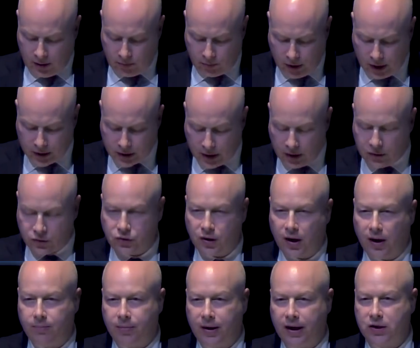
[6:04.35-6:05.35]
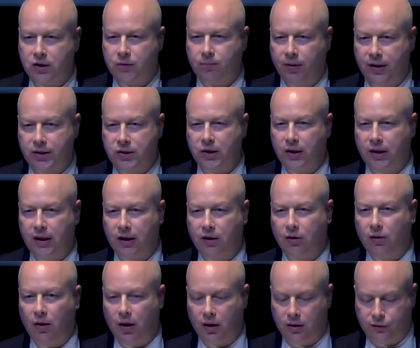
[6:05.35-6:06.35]
President Trump explicitly
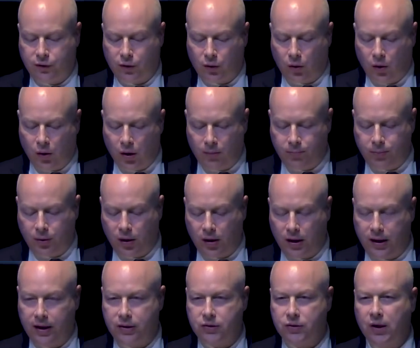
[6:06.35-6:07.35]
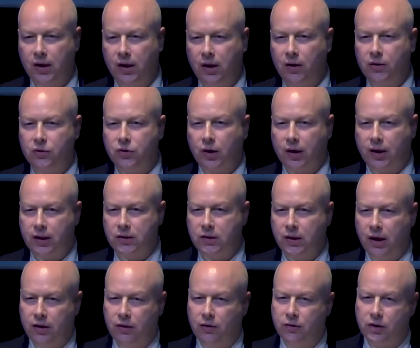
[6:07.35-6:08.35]
called for all parties to
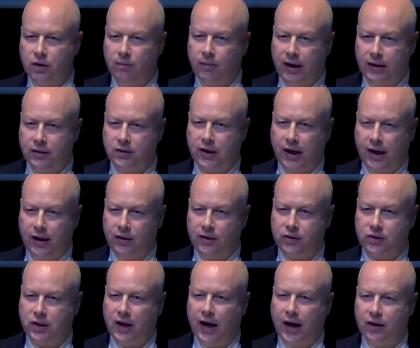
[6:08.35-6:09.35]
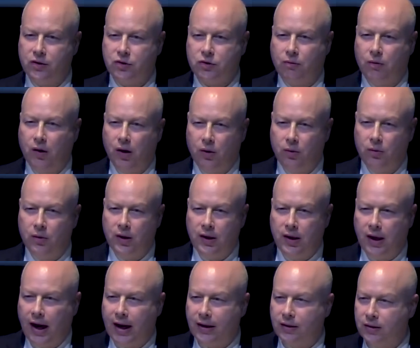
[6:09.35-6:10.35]
continue to maintain the status quo
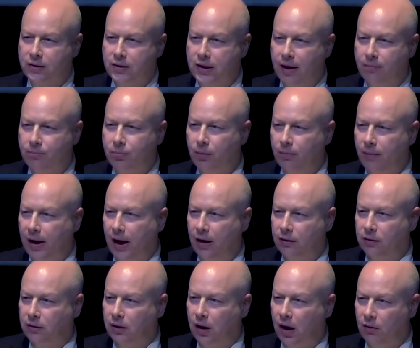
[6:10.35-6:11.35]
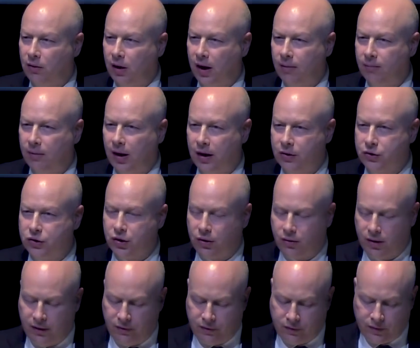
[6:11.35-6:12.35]
at the Temple Mount Haram
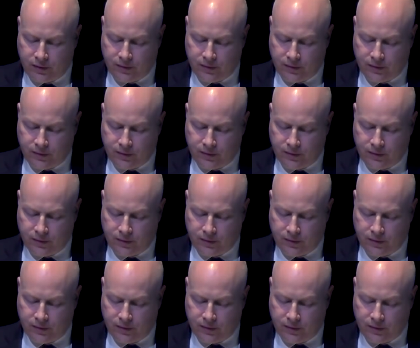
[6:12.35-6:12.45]
al-Sharif.